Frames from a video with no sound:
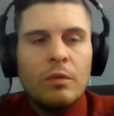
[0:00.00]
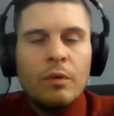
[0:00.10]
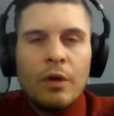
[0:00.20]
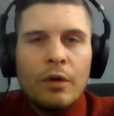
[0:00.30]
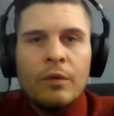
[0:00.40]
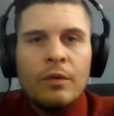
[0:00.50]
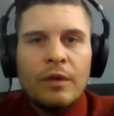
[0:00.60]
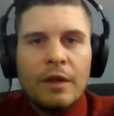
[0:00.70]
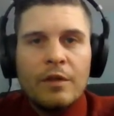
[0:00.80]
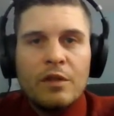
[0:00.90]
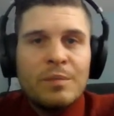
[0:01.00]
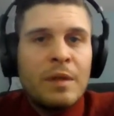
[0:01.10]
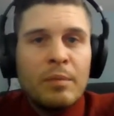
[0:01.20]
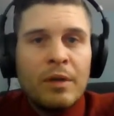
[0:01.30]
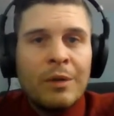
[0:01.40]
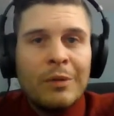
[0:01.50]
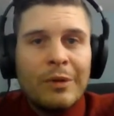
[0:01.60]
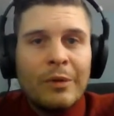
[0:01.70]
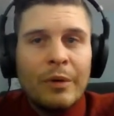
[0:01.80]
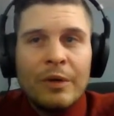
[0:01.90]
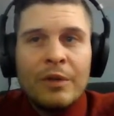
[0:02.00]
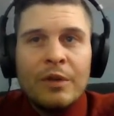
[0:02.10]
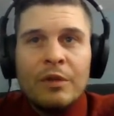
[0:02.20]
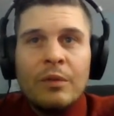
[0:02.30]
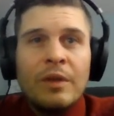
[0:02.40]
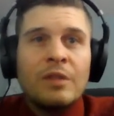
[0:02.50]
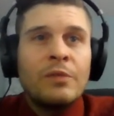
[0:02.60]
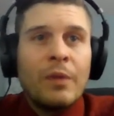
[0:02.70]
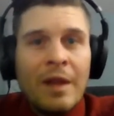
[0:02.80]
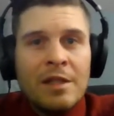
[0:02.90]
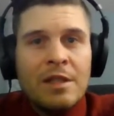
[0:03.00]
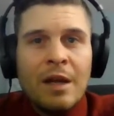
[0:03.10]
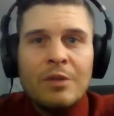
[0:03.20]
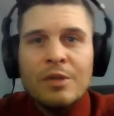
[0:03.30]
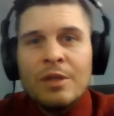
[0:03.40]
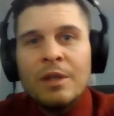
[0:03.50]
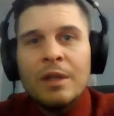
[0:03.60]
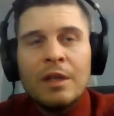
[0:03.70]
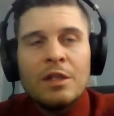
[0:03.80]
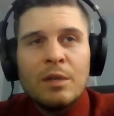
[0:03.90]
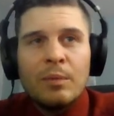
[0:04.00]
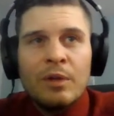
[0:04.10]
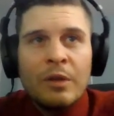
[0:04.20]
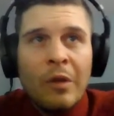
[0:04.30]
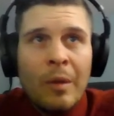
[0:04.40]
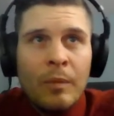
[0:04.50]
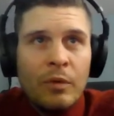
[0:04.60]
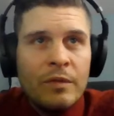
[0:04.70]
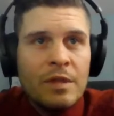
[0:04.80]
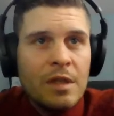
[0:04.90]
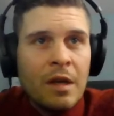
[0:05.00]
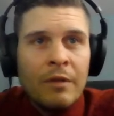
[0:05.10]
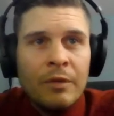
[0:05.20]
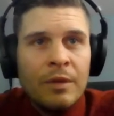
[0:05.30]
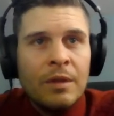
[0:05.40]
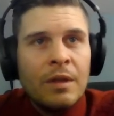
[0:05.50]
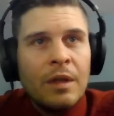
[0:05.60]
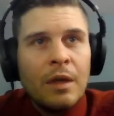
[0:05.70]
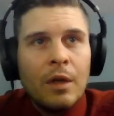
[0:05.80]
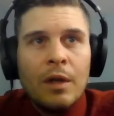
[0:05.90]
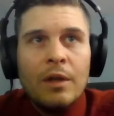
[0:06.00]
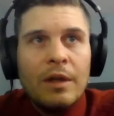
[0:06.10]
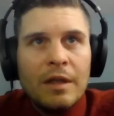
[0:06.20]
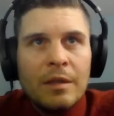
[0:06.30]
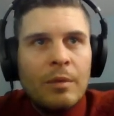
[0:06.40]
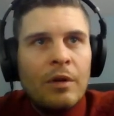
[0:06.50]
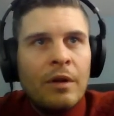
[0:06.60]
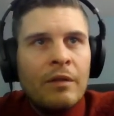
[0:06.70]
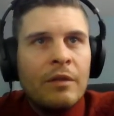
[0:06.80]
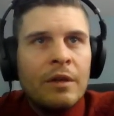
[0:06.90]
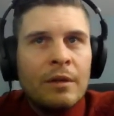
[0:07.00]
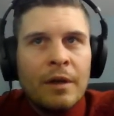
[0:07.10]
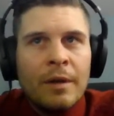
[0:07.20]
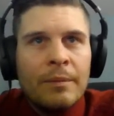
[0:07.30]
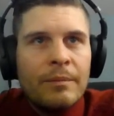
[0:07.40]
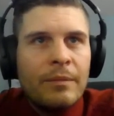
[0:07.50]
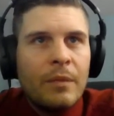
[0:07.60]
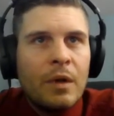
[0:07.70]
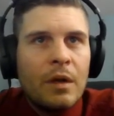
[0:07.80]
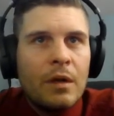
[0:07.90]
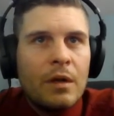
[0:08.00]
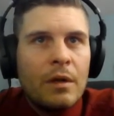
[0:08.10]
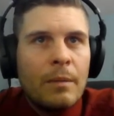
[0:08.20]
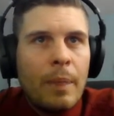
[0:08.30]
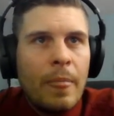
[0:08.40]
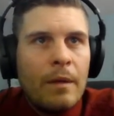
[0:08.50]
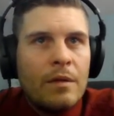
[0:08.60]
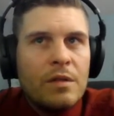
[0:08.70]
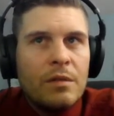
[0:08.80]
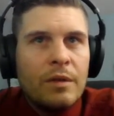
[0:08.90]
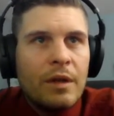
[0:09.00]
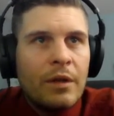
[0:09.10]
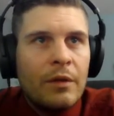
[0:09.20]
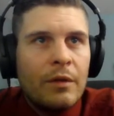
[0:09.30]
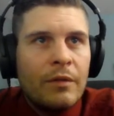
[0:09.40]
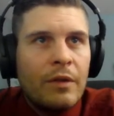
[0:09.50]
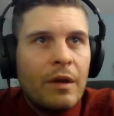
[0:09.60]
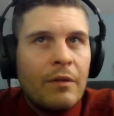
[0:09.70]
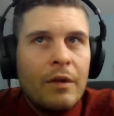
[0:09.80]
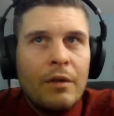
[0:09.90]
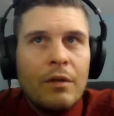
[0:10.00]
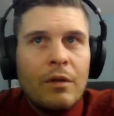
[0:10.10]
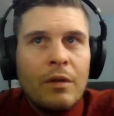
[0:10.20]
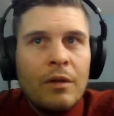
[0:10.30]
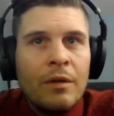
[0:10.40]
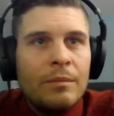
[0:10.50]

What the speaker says: hurting, then there's people out there willing to do things for less now, so you can get a cheaper deal on moving stuff and labor and everything, right? So we get a $3,500.